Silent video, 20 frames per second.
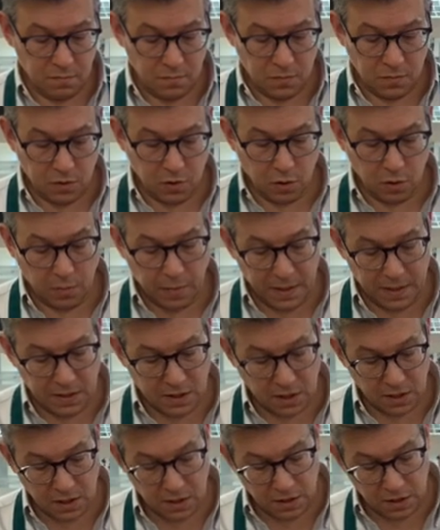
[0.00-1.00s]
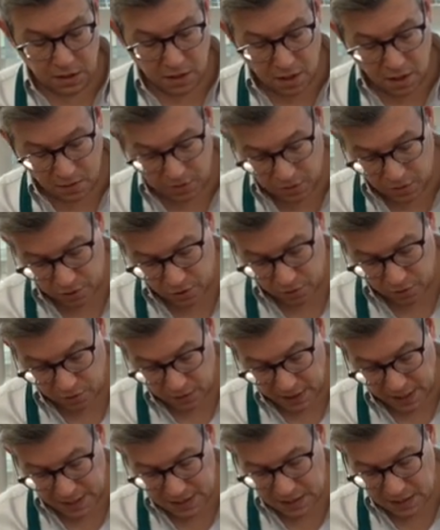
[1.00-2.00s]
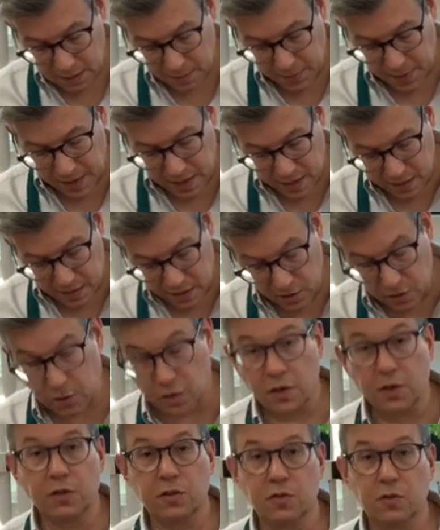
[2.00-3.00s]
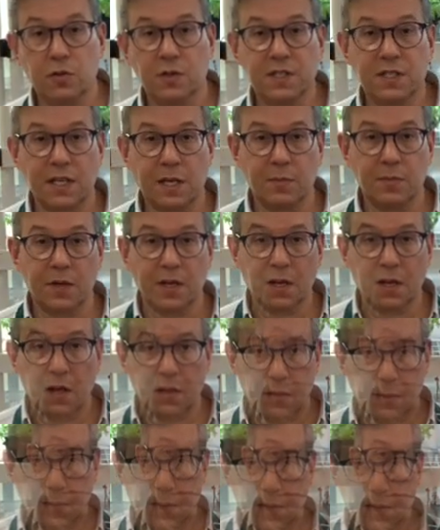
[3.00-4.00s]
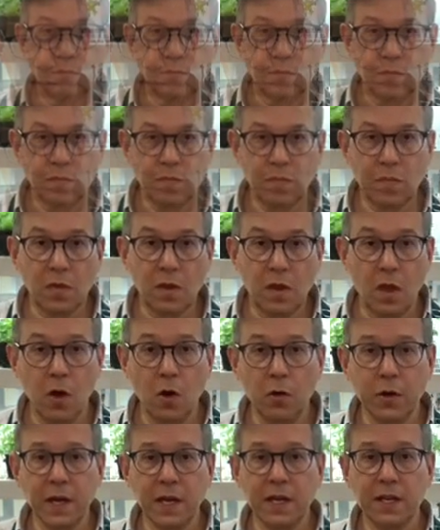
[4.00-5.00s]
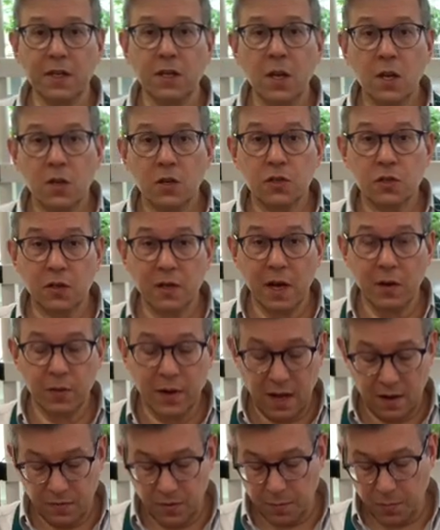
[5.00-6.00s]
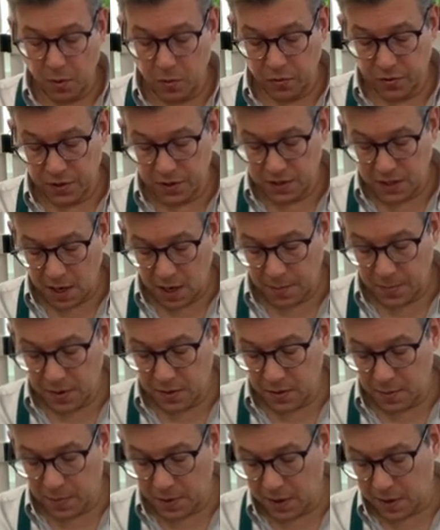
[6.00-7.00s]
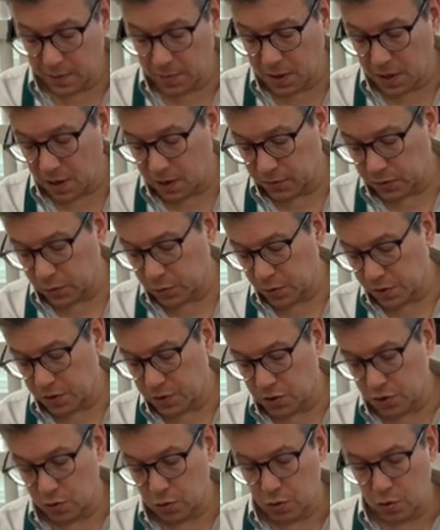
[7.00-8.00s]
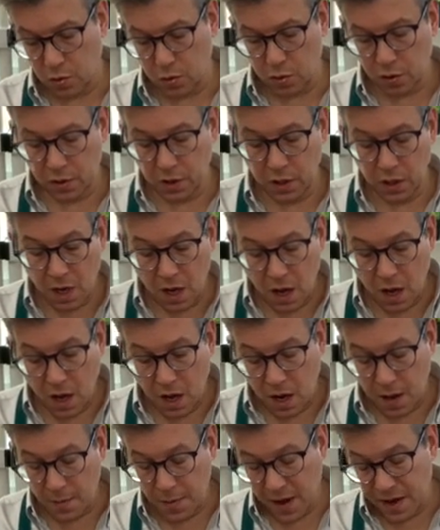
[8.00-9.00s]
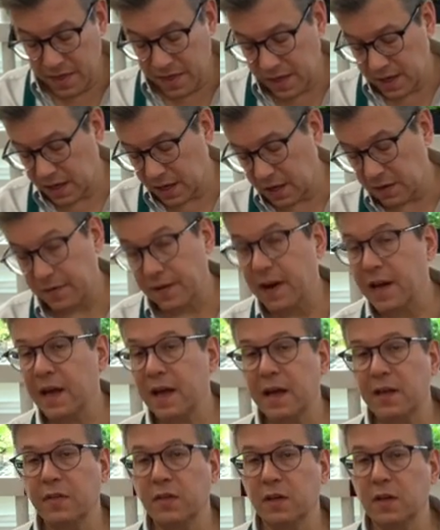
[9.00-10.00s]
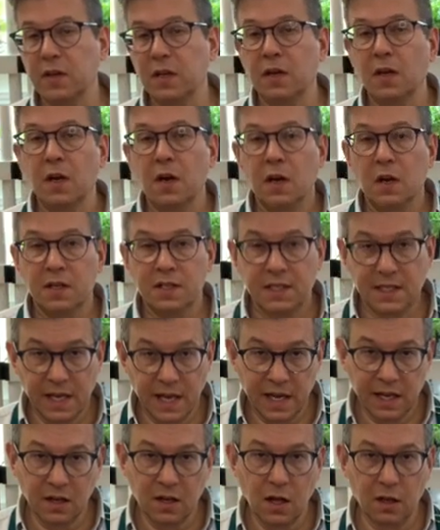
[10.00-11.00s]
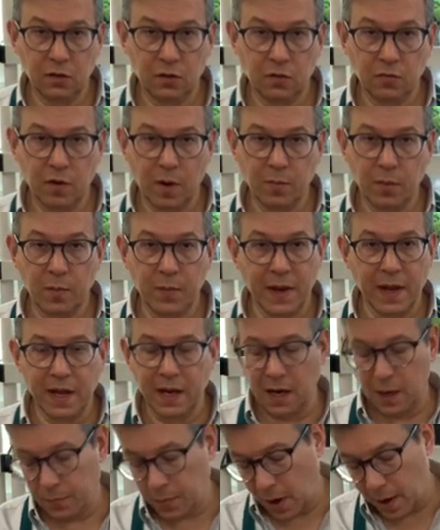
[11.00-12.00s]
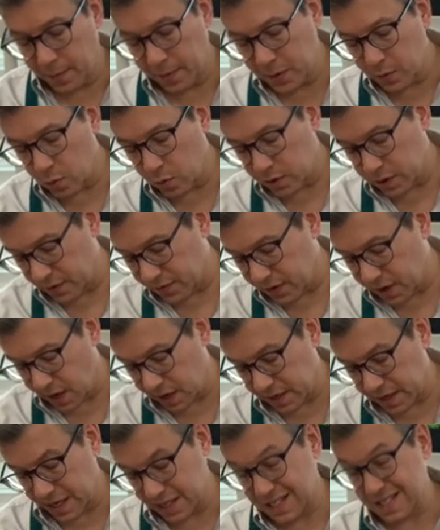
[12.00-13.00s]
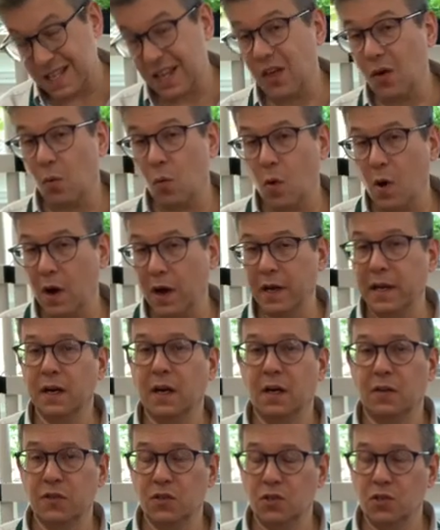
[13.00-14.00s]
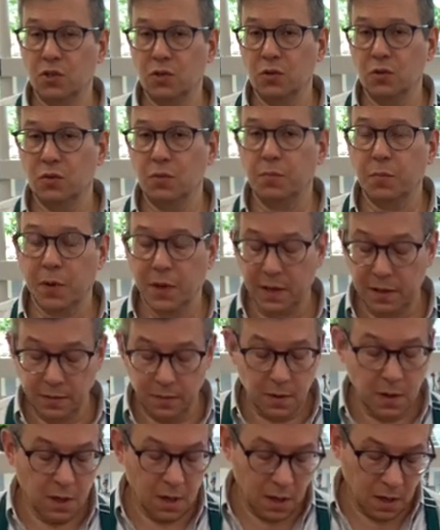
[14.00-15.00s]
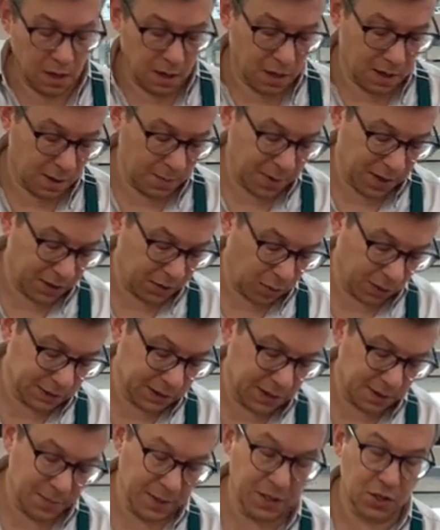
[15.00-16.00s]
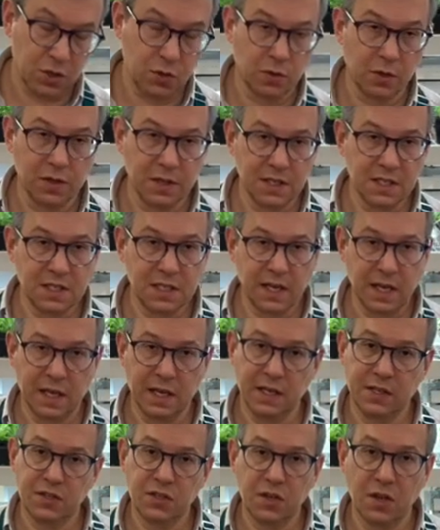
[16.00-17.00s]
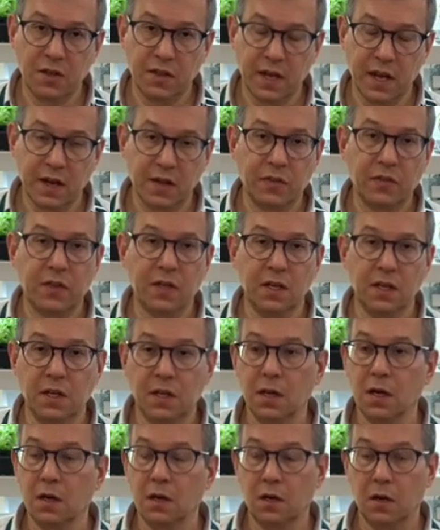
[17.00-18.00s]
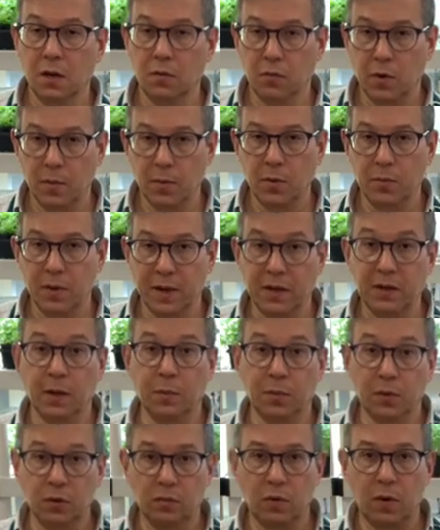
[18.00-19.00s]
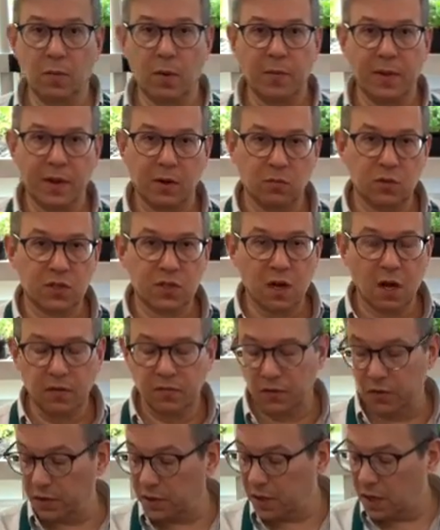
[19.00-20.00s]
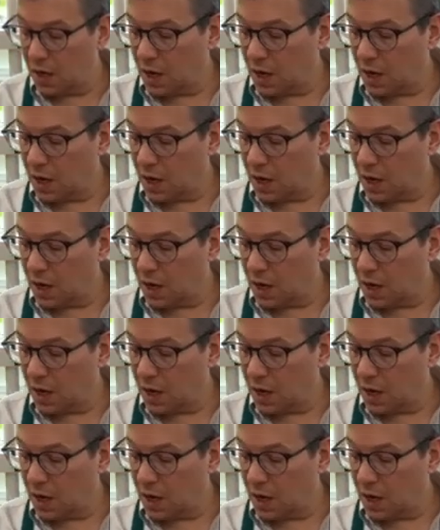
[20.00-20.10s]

So you basically cover your elastic band and you're going to do the same thing on the bottom. Okay, so now we have both the top and the bottom covered with the jute cord. I think if I had the tan colored rubber band, I probably wouldn't have gone as wide on the jute, but I wanted to make sure in this case that the rubber band, the blue rubber band, was covered.